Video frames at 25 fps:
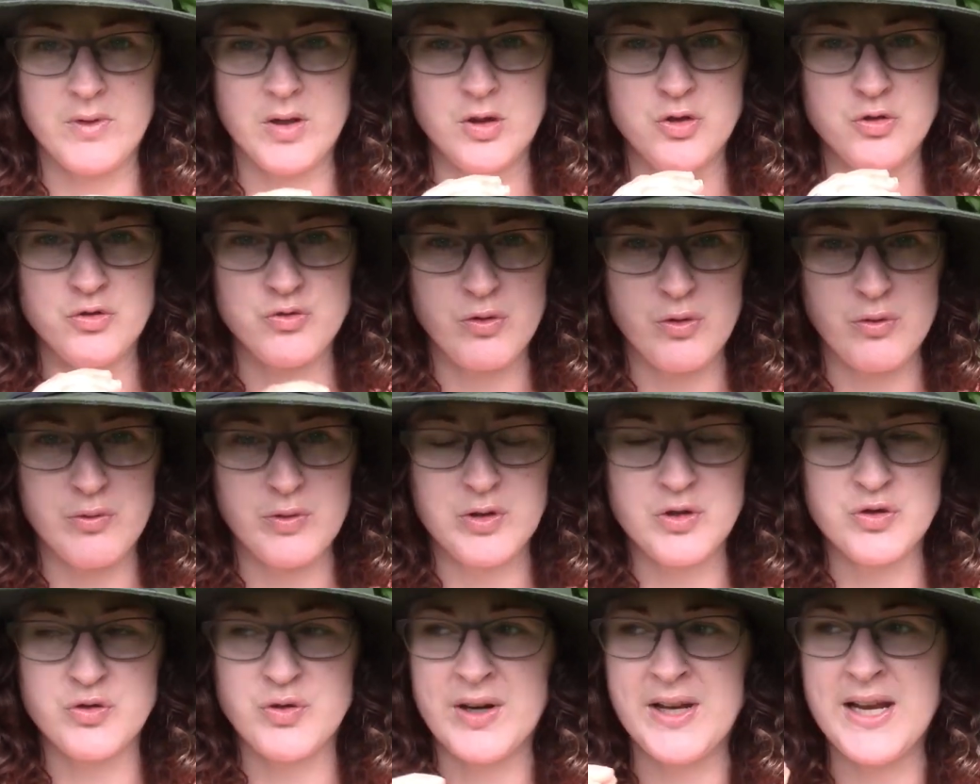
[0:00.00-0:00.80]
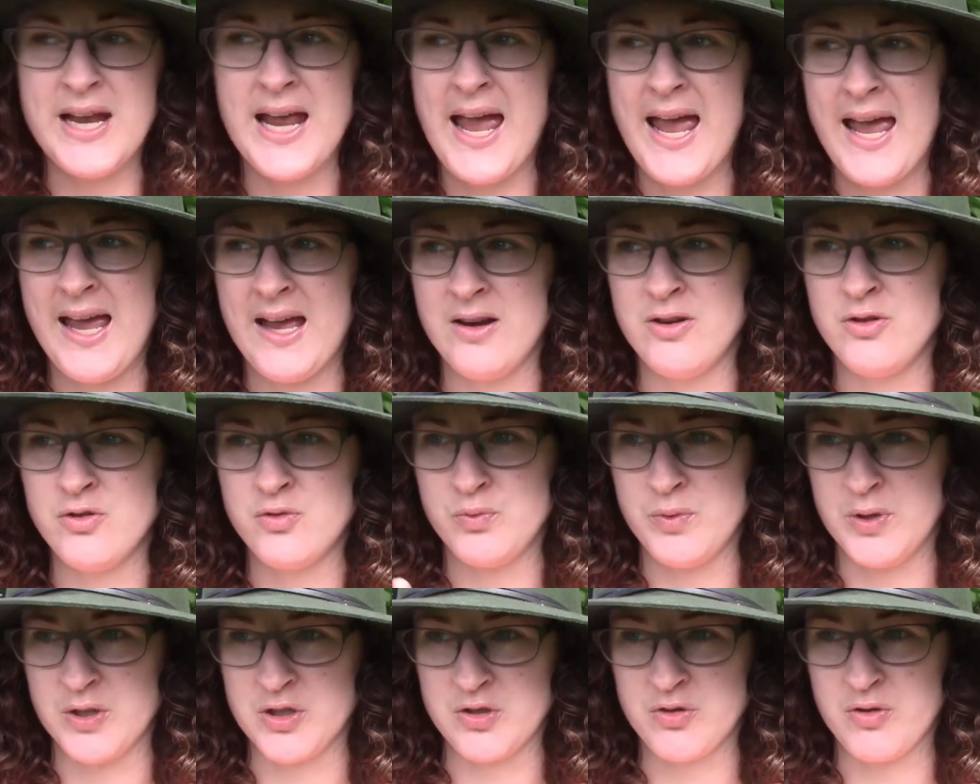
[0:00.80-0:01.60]
Druidry and
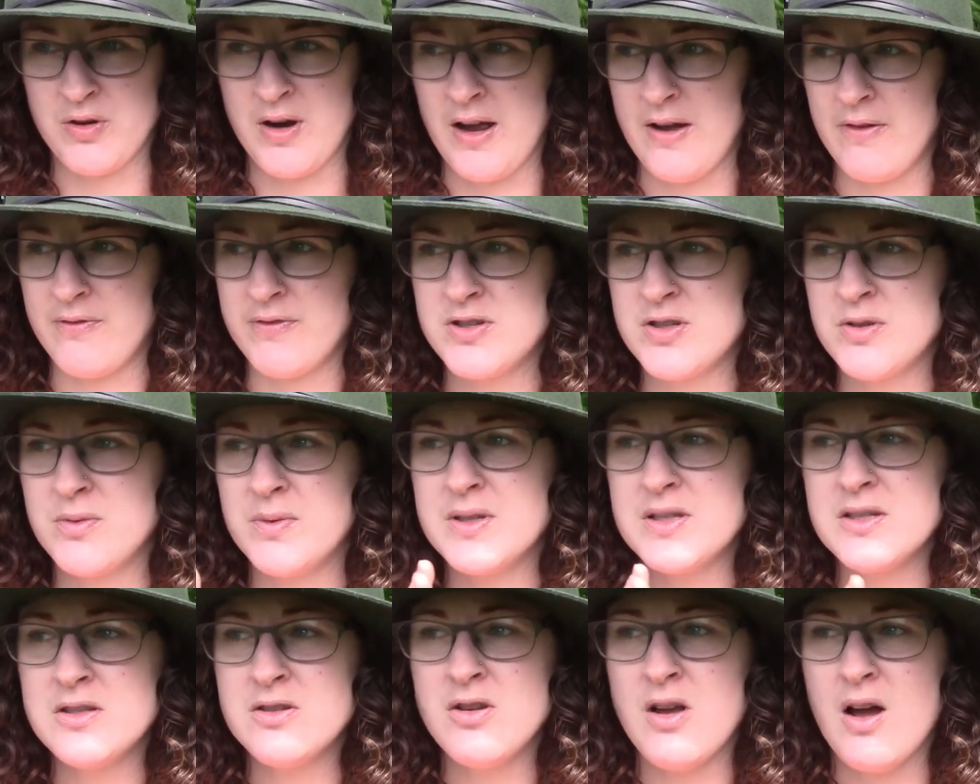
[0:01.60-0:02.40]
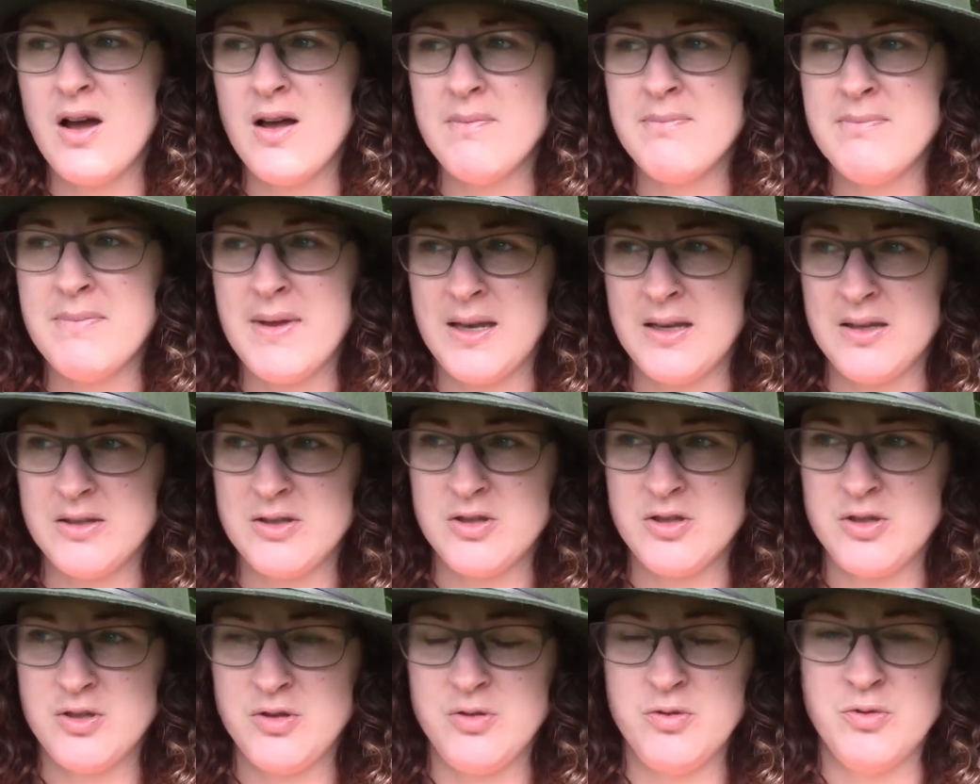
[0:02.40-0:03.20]
witchcraft, so it's not meant
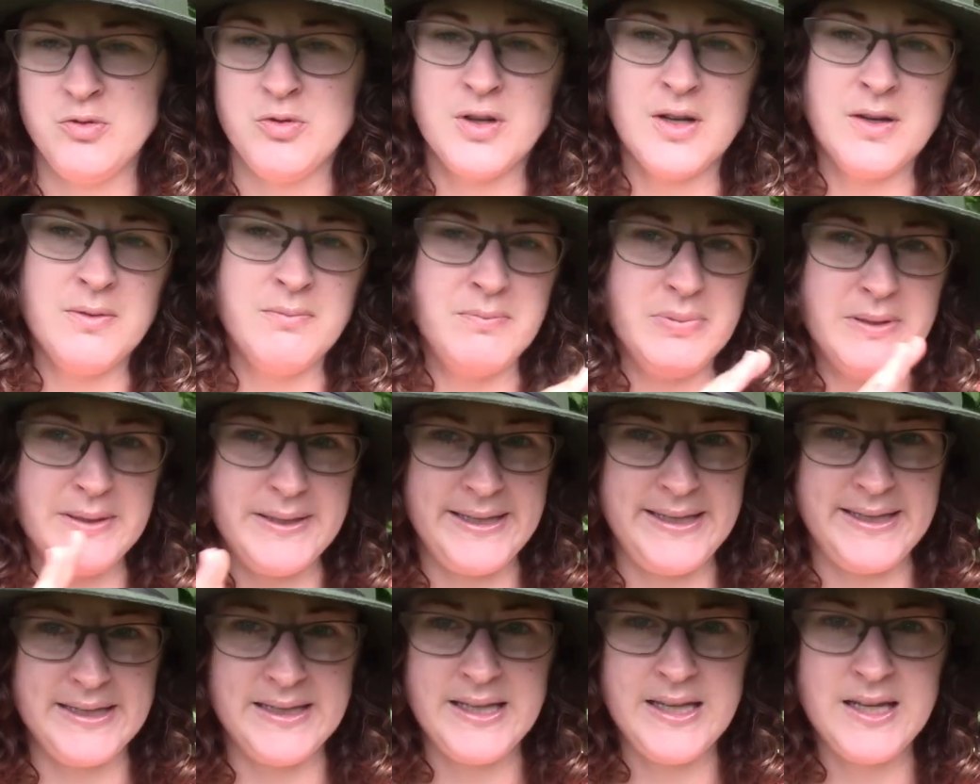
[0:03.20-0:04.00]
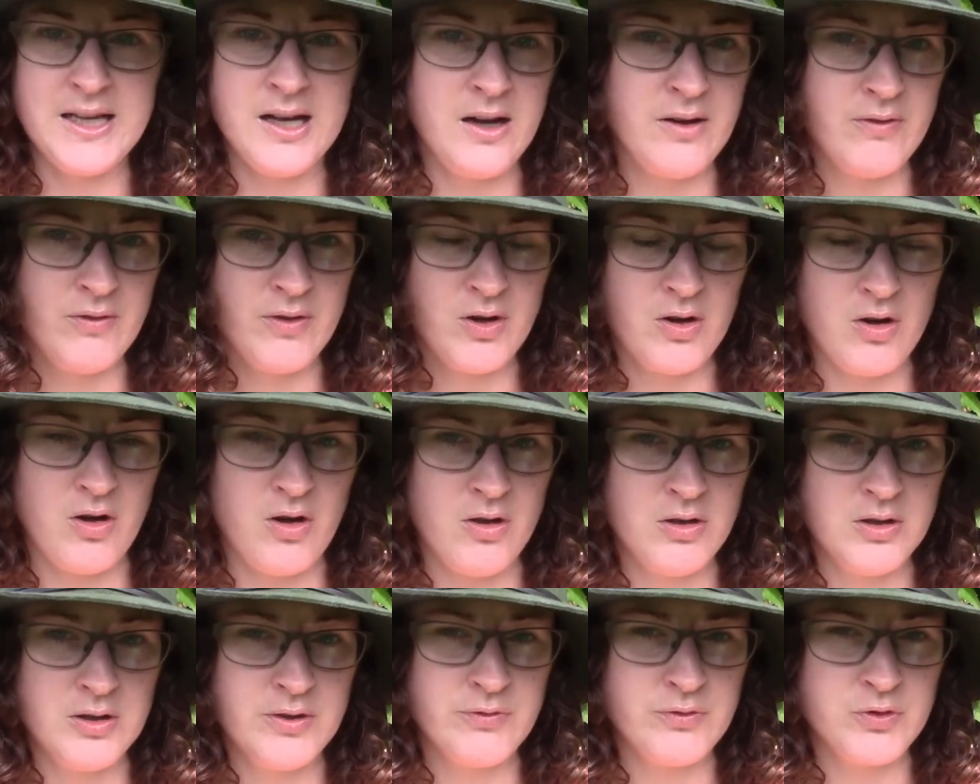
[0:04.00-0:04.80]
to completely cover
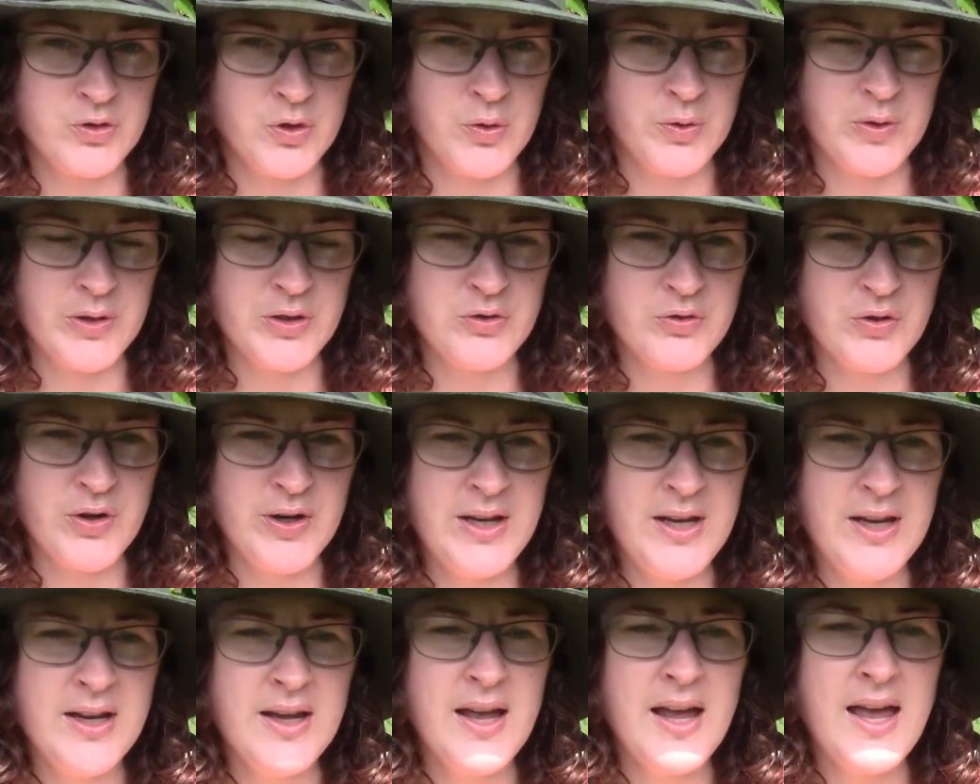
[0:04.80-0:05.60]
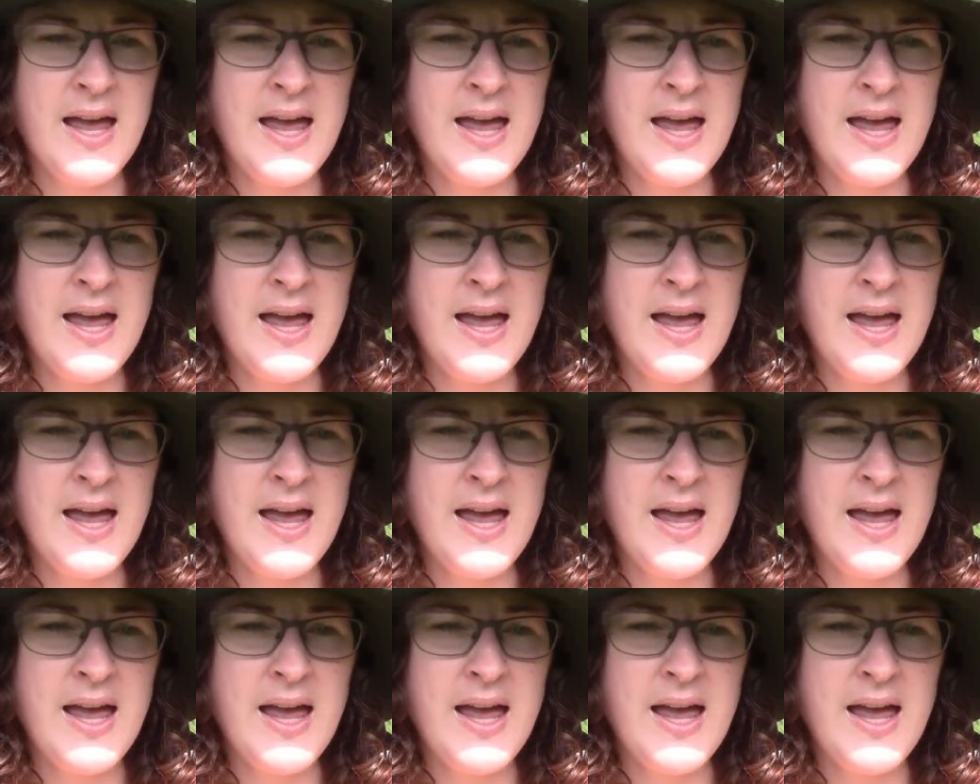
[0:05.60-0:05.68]
all of Druidry,